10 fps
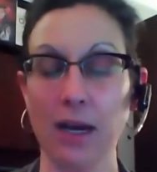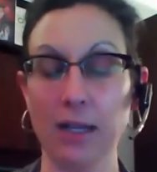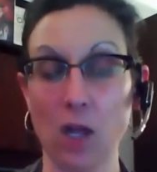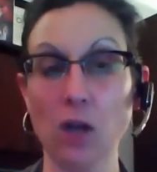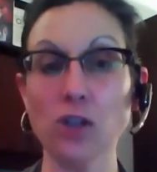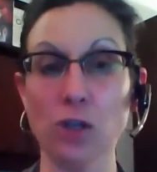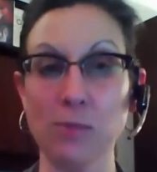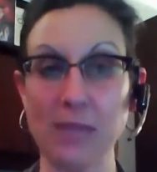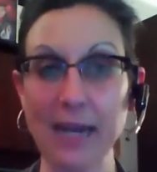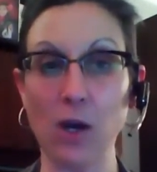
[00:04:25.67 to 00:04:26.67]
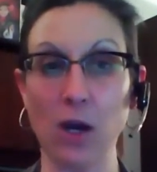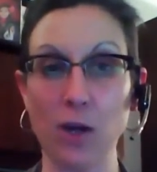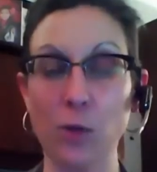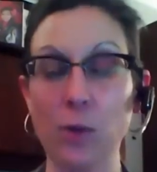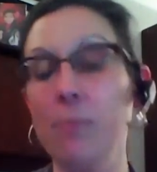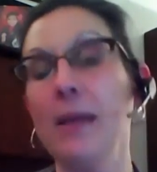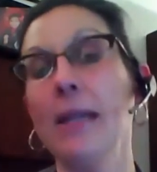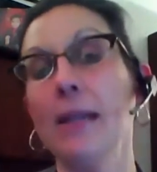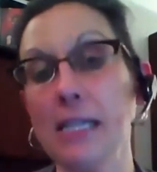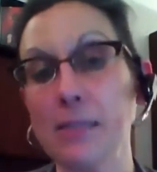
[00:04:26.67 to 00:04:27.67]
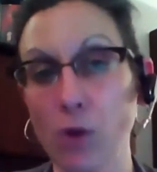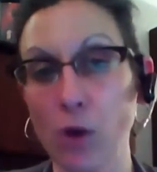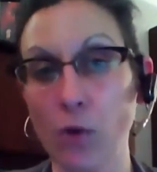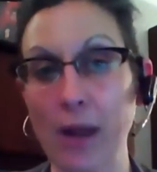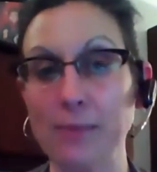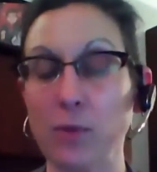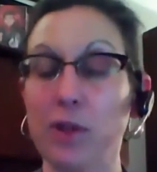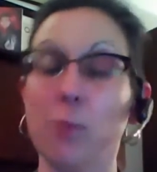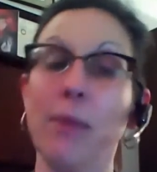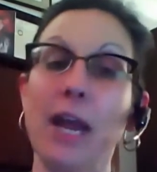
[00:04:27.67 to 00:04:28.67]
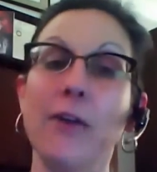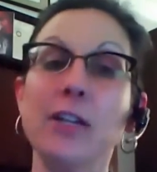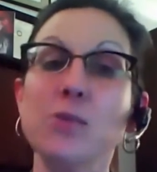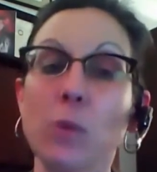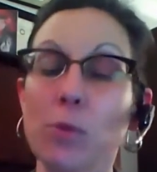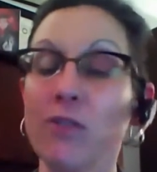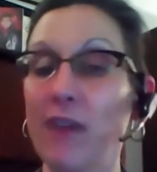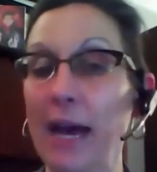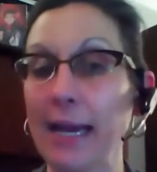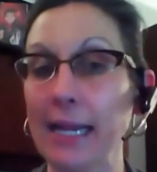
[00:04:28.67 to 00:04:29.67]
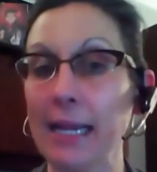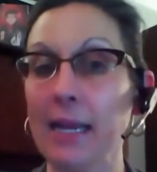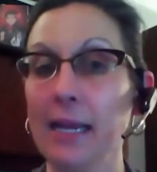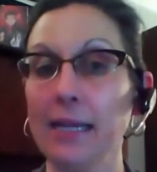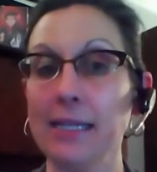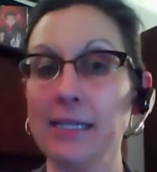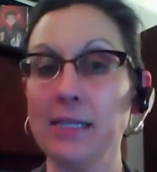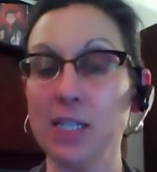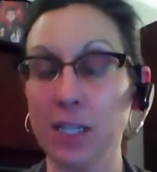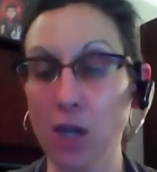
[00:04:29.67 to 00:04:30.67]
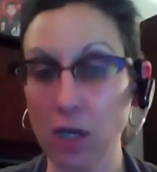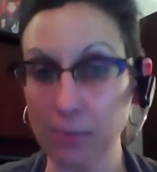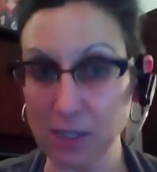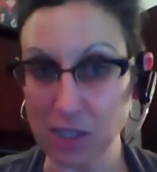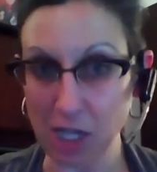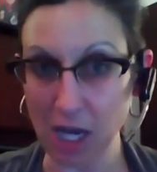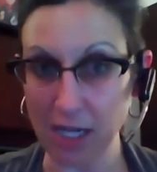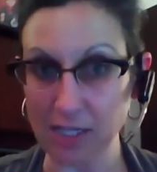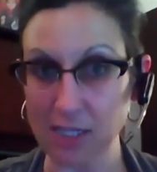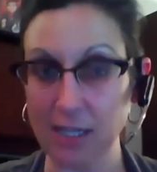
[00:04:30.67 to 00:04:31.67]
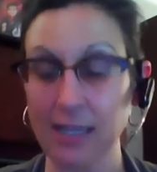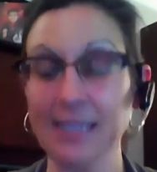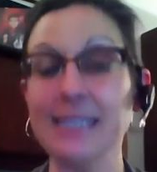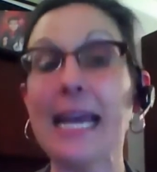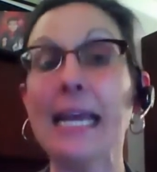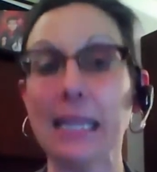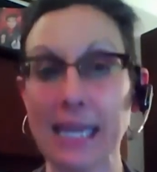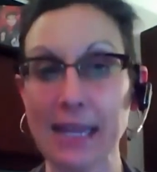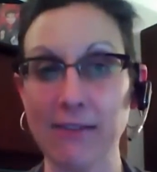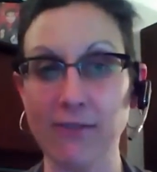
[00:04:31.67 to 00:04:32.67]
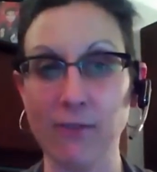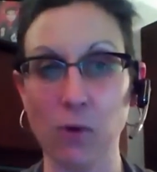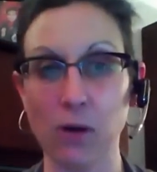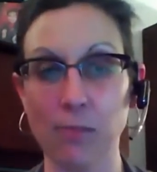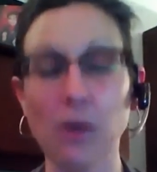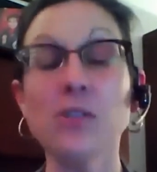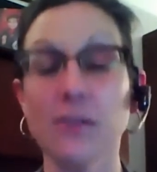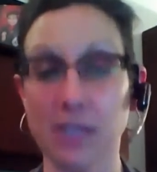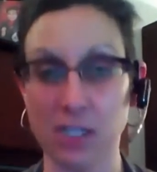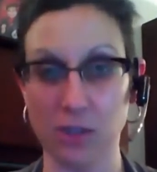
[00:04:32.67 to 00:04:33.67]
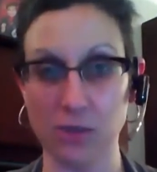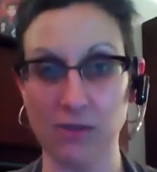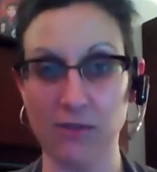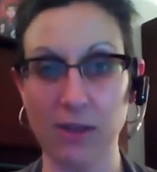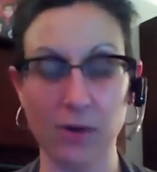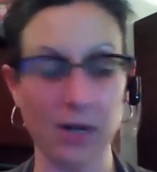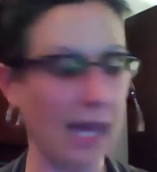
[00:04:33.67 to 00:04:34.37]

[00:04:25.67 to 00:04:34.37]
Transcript: long-term data on, who had been in these programs where their parents were providing this Qigong massage daily for most of the children. There were